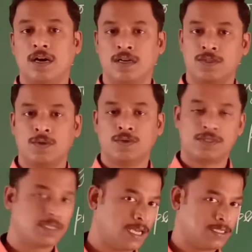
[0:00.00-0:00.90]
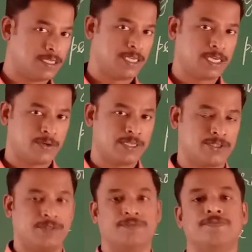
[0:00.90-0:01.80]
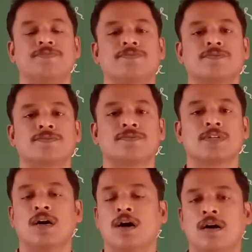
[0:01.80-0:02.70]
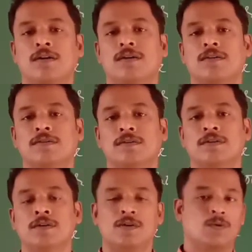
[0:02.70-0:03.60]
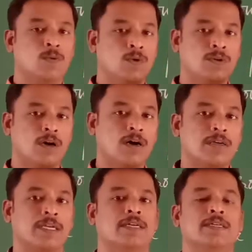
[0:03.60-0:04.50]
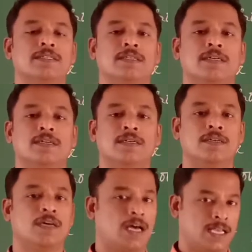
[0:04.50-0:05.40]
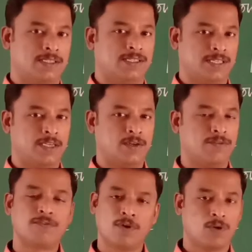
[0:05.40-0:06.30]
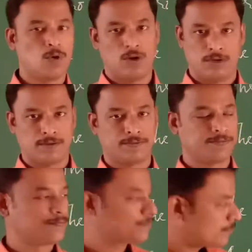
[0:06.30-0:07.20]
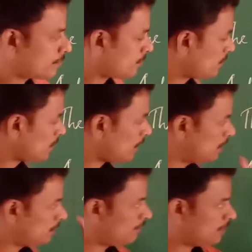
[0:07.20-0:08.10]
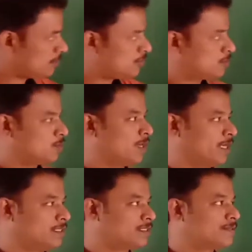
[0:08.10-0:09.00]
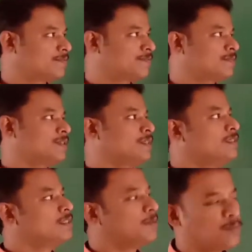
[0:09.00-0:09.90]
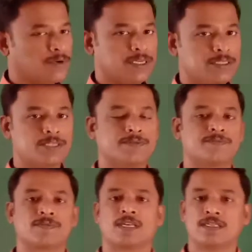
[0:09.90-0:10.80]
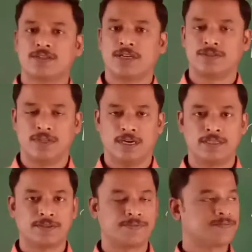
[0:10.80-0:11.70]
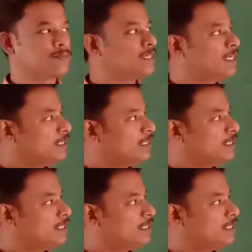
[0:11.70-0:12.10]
hung on doors as a decoration or worn on the head as a sign of honor. In the first two lines, the poet says that